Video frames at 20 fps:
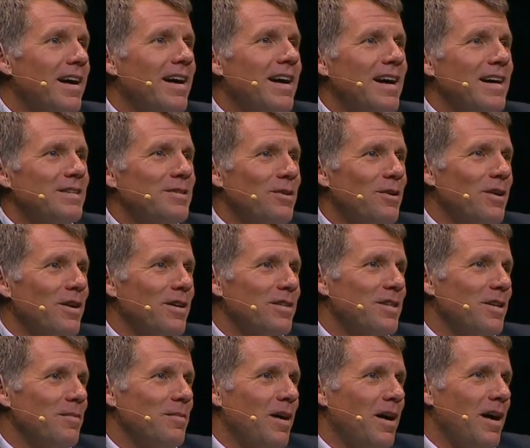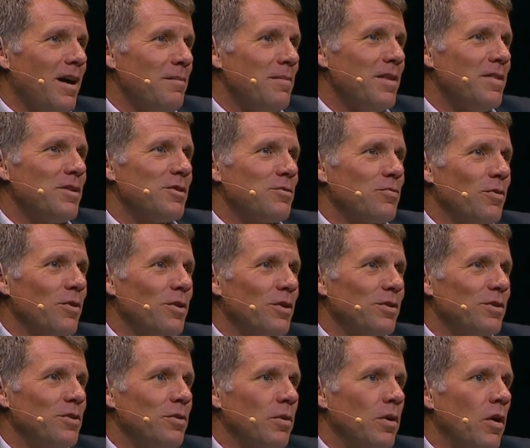uh, as long as I'm, I'm, in this
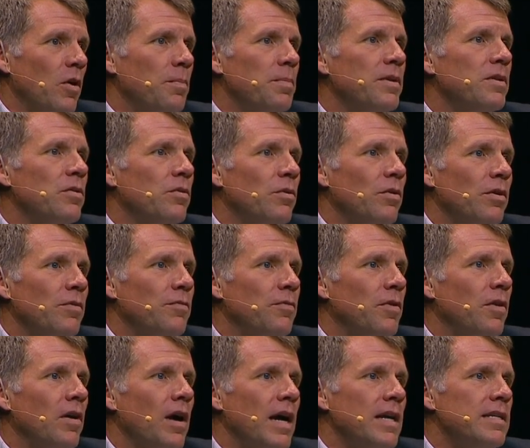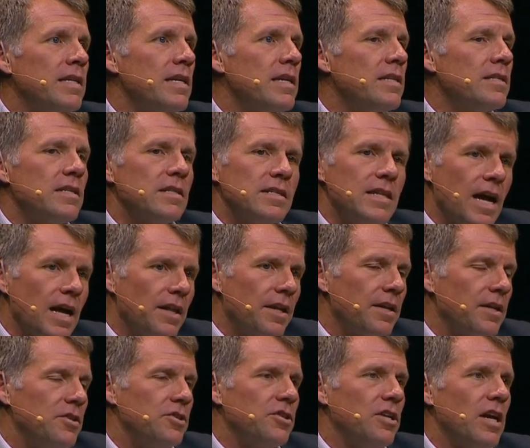role, to an open door for ideas and
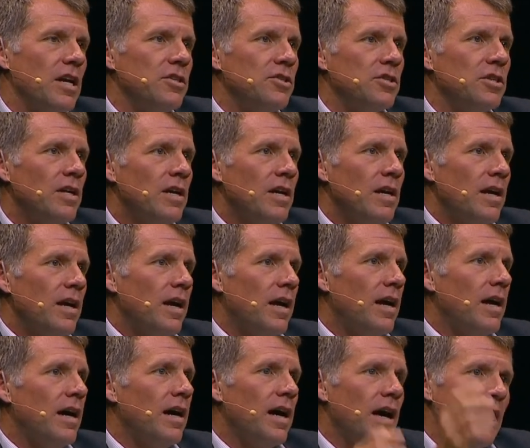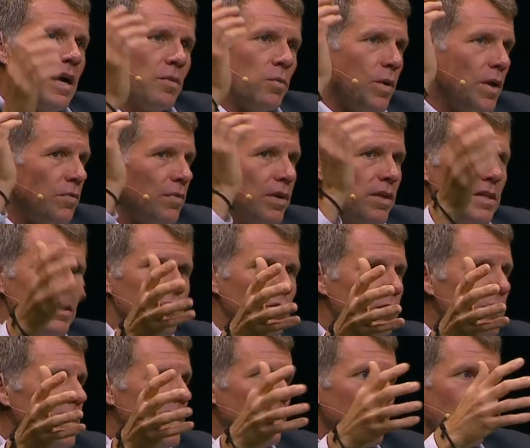talent exchange. Uh, and we really
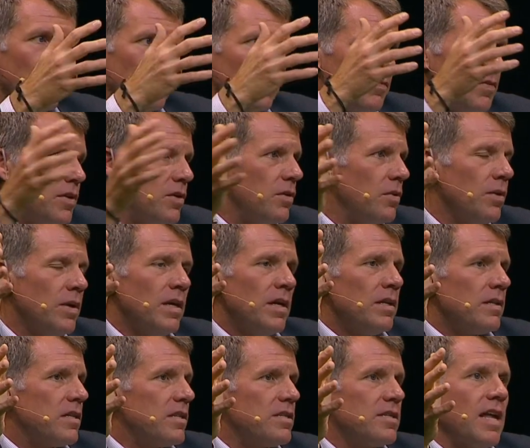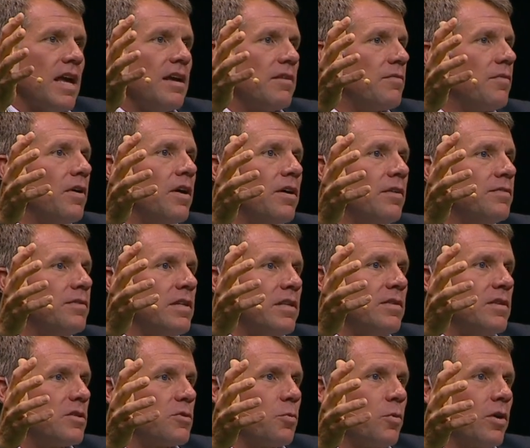do need all of you to stay involved
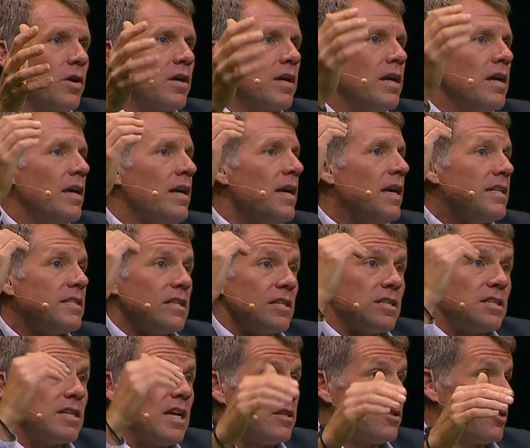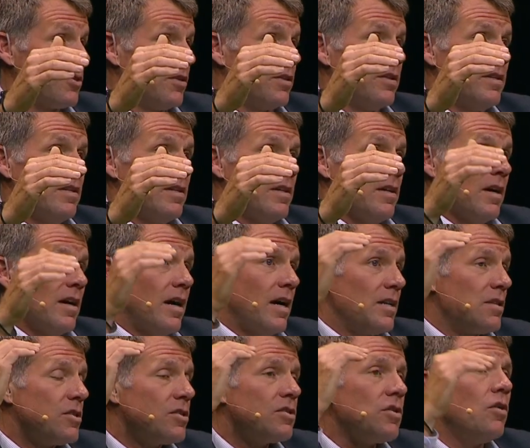in this work. It's essential.
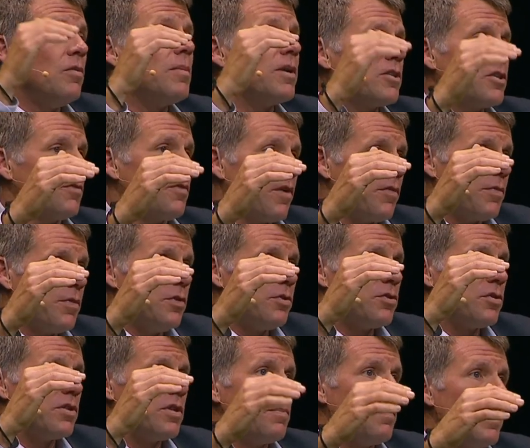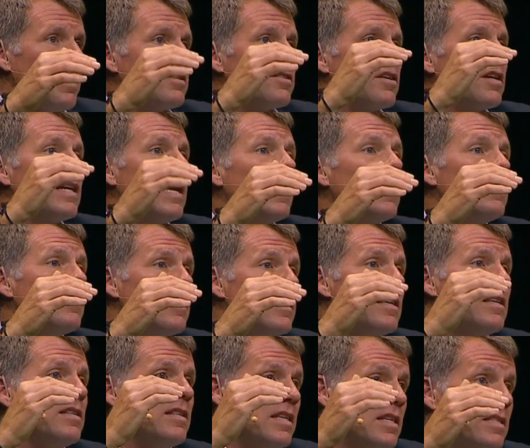Uh, so much of our future depends on getting
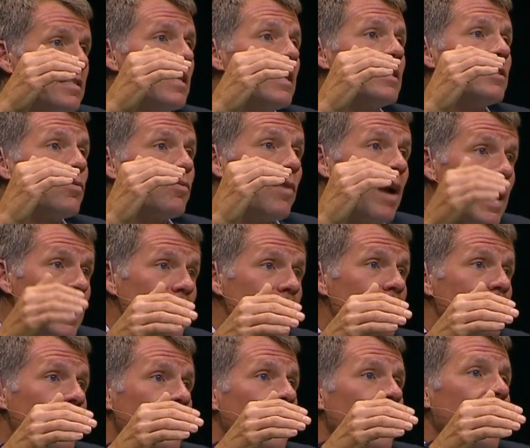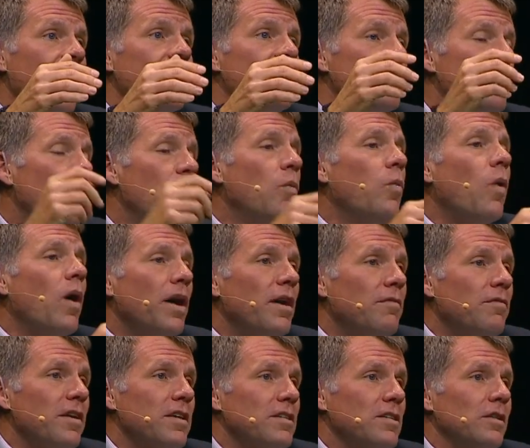th these things right, and no one
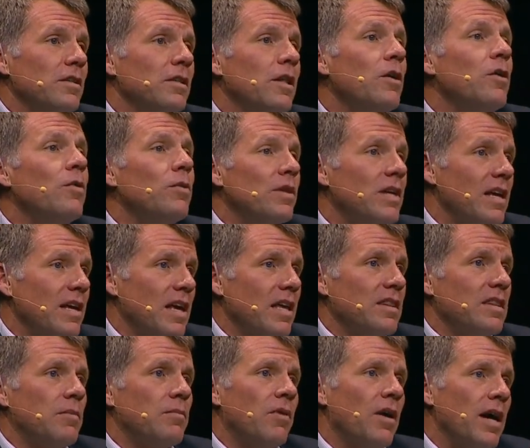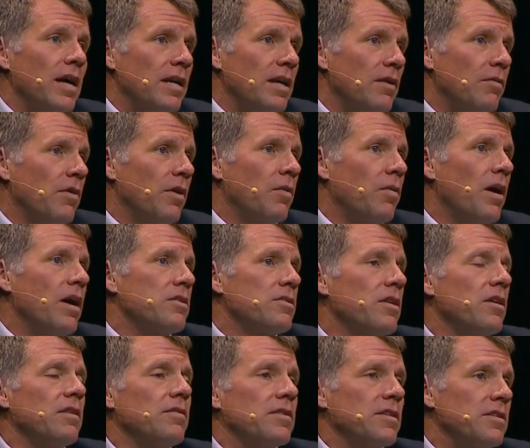of us alone can get them right. It
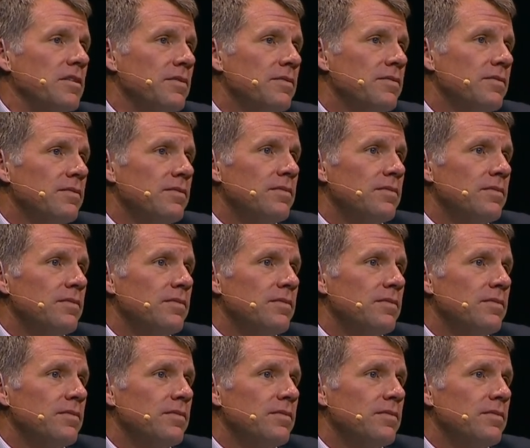requires all of us.